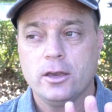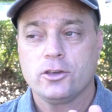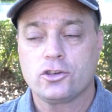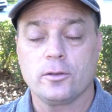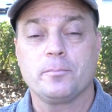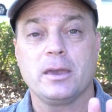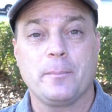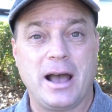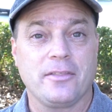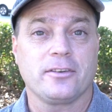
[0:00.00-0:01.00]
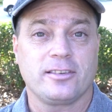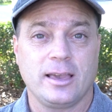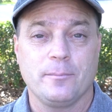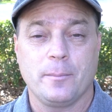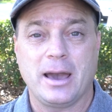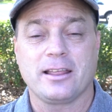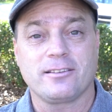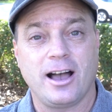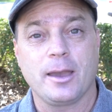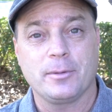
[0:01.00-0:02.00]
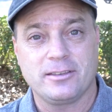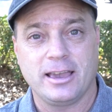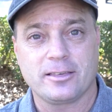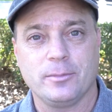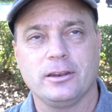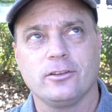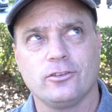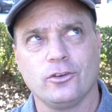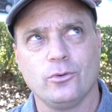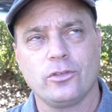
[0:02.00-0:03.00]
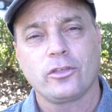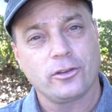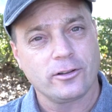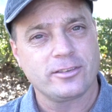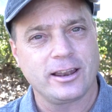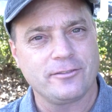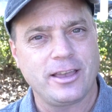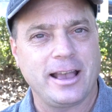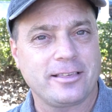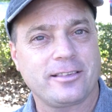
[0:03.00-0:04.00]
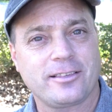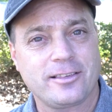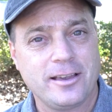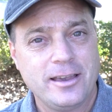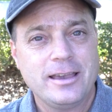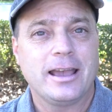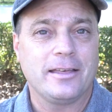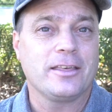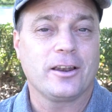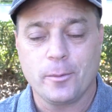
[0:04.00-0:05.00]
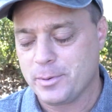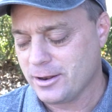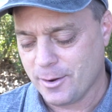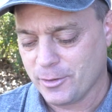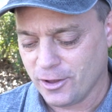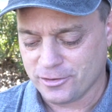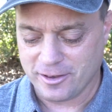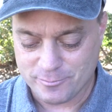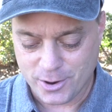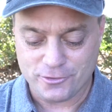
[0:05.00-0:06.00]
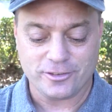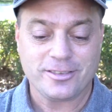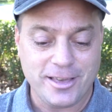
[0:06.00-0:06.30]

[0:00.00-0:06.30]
Should be about the same amount of time it takes me to do the 3rd set of tasks, and then I'll be done with all 7 potions.